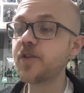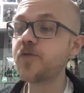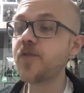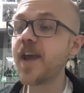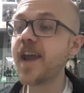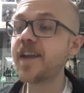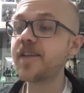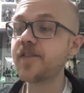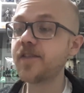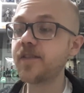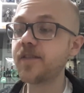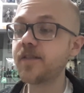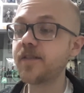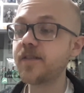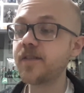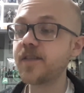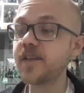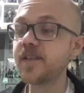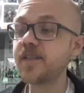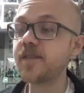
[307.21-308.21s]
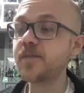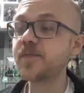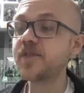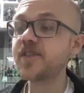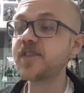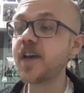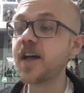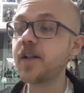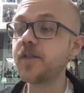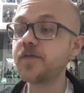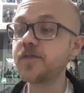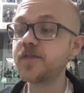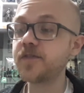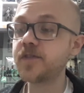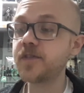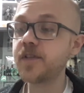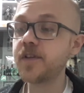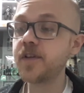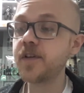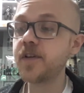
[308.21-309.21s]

greater than themselves.